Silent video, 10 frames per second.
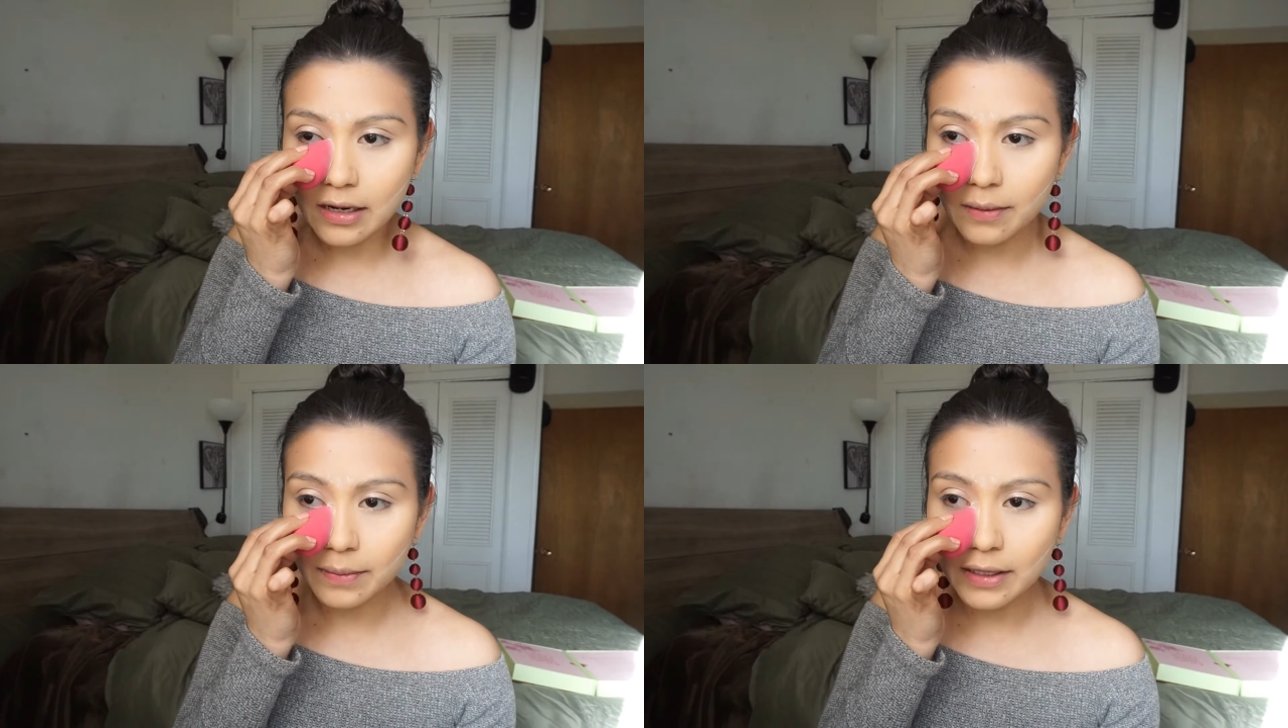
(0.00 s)

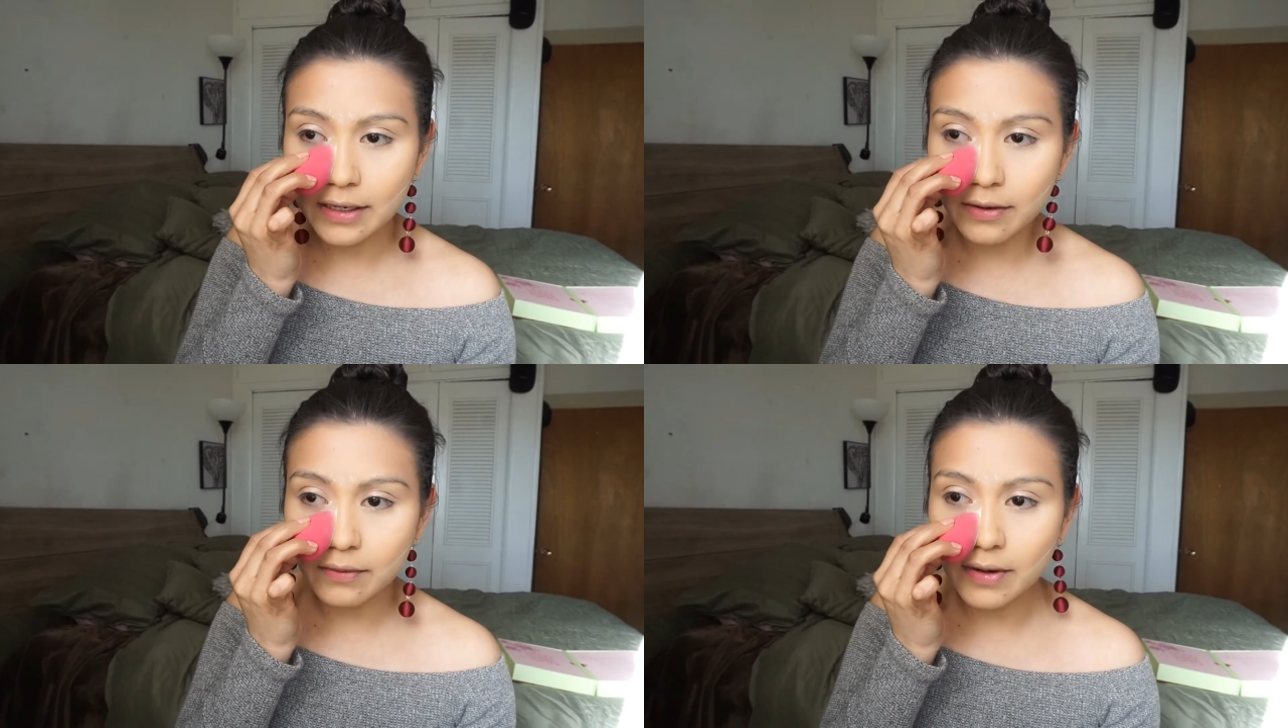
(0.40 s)
and
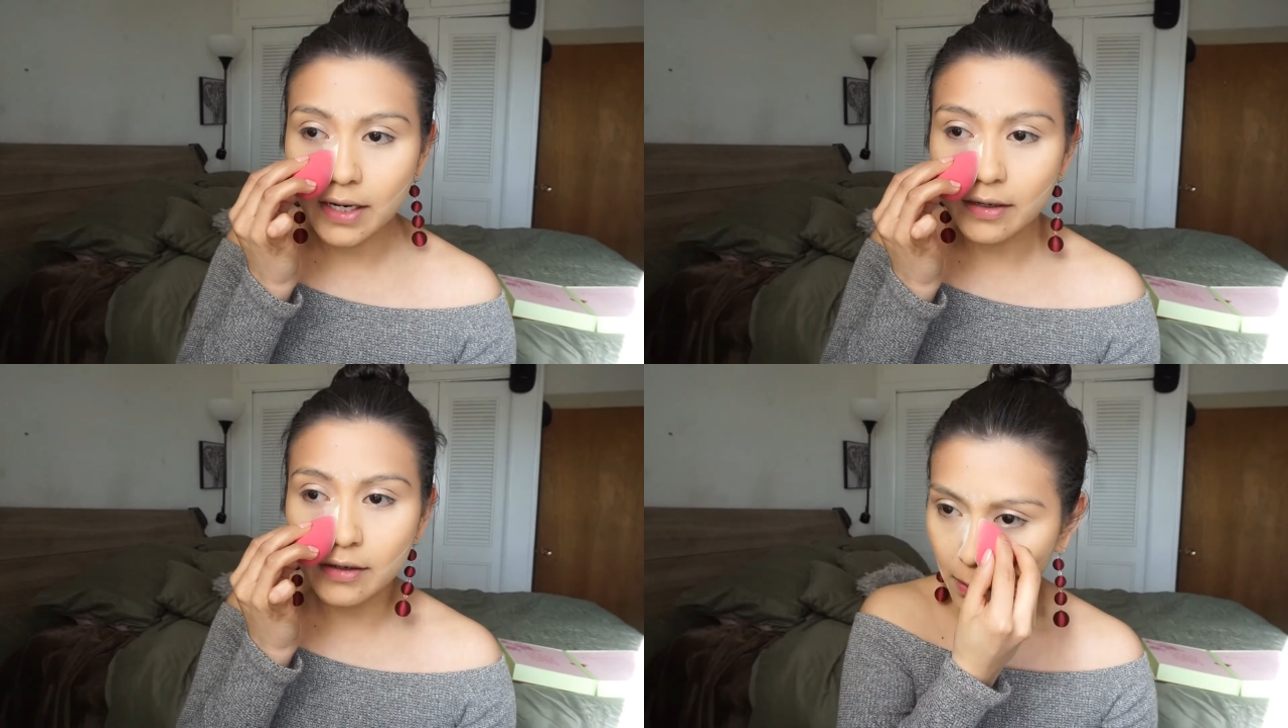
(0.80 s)
apply it
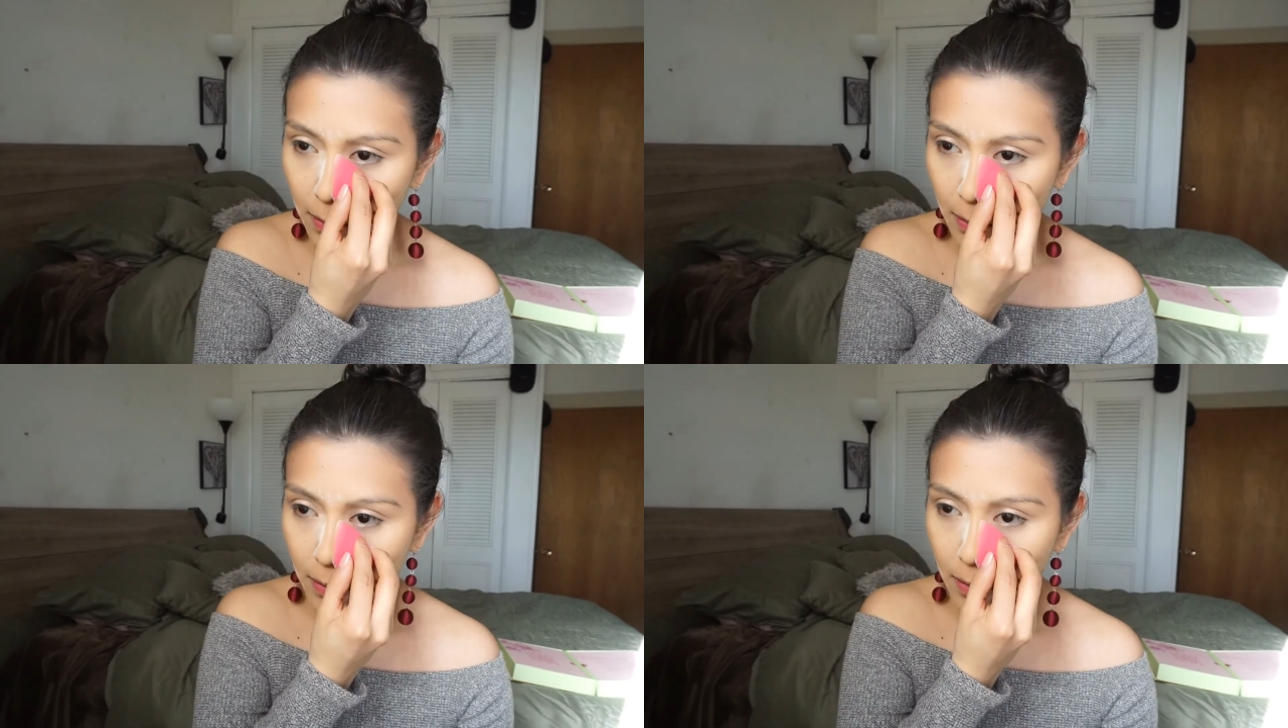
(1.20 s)
right
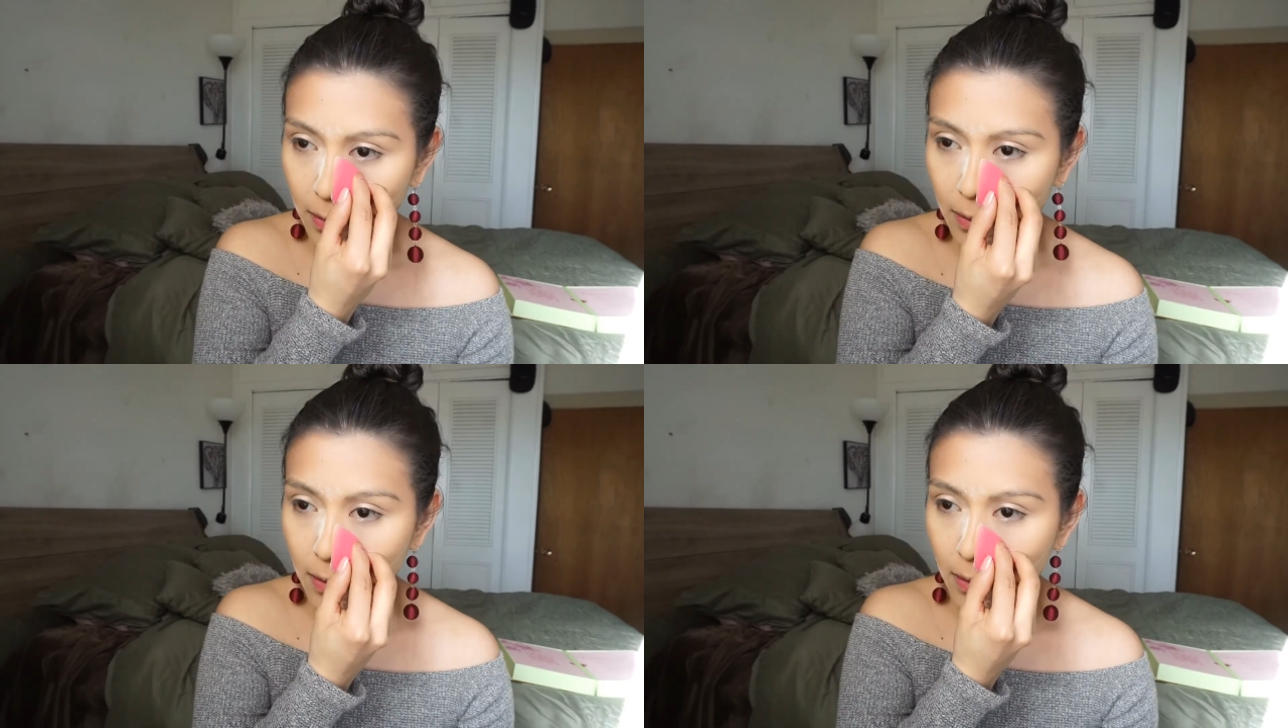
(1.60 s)
under the
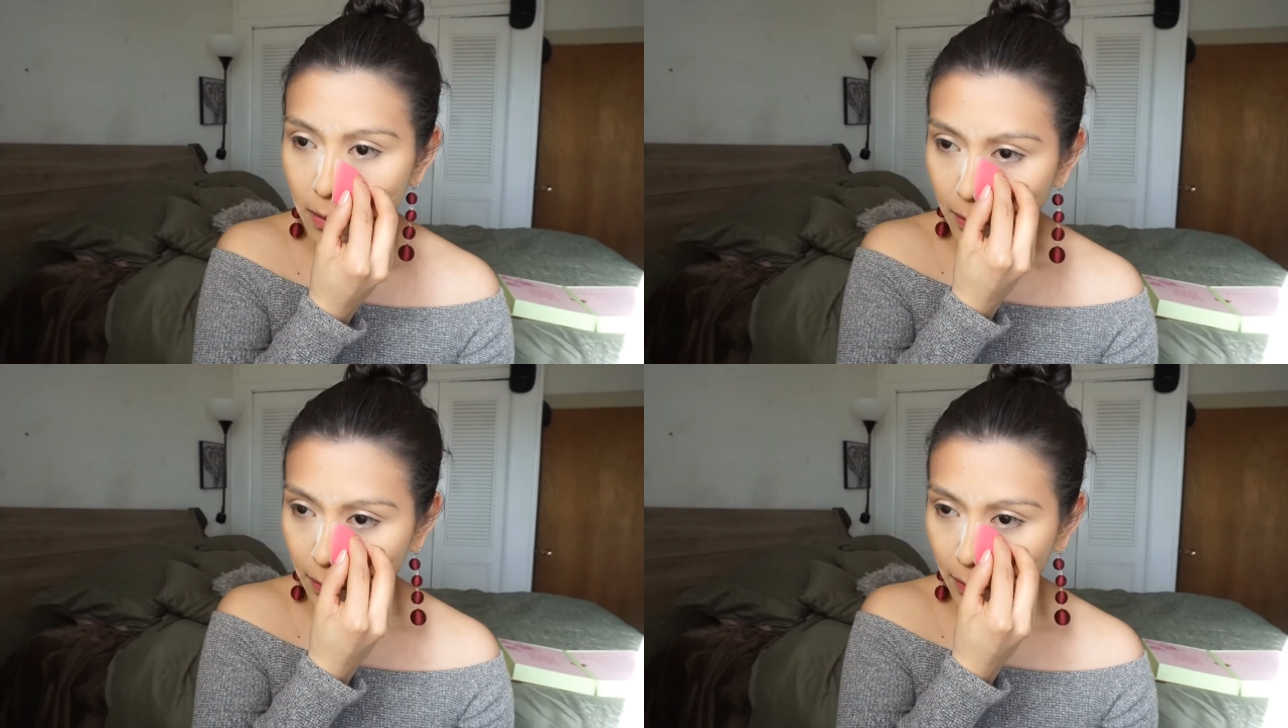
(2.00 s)
nose.